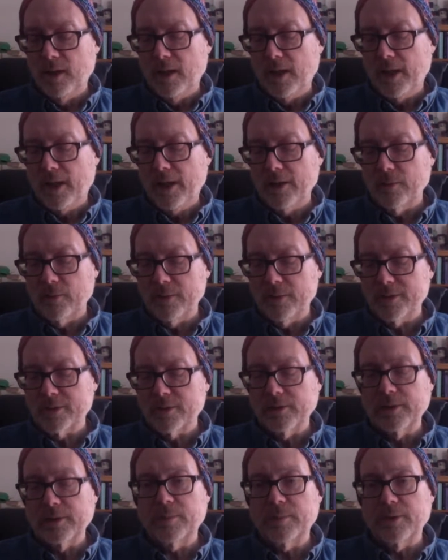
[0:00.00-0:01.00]
I
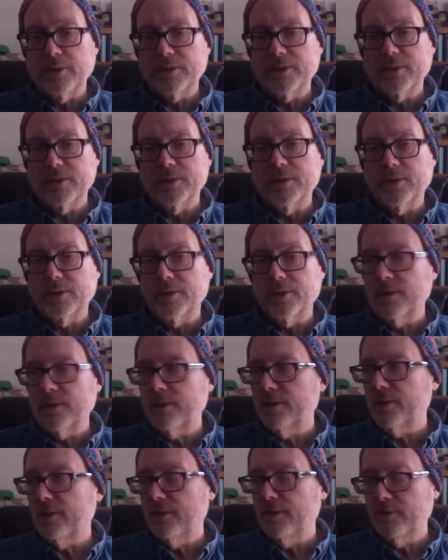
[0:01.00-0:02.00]
originally bought the
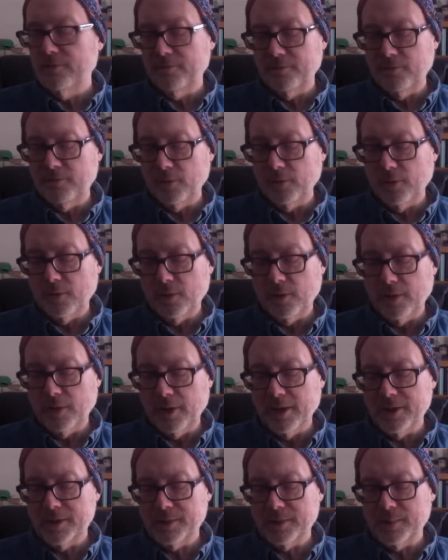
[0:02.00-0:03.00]
yarn for
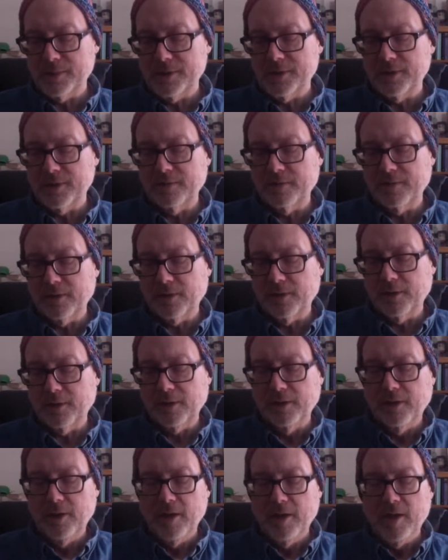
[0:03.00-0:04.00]
a specific
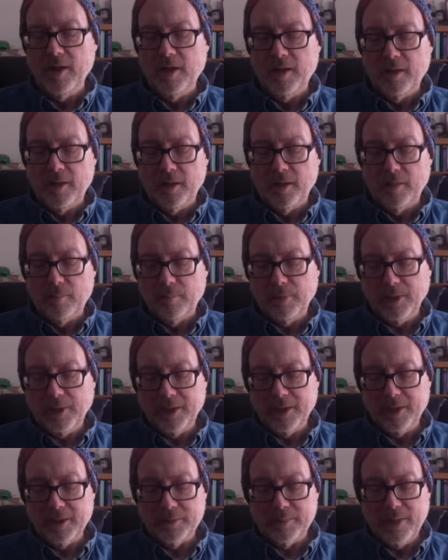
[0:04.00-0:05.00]

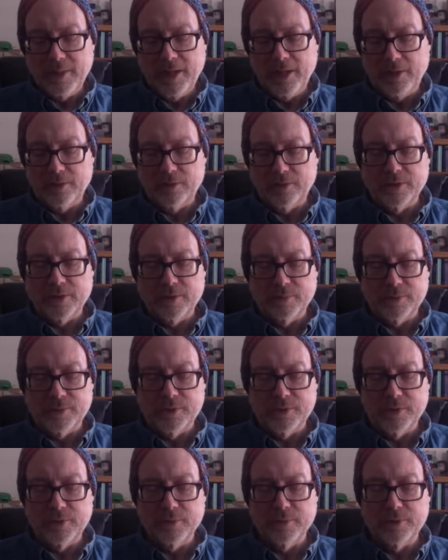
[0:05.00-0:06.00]
blanket pattern that was
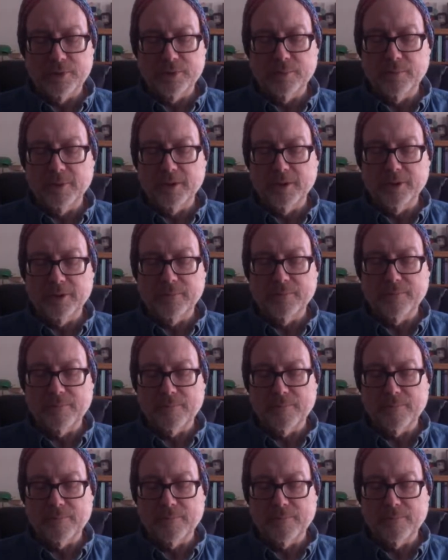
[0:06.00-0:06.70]
new to me.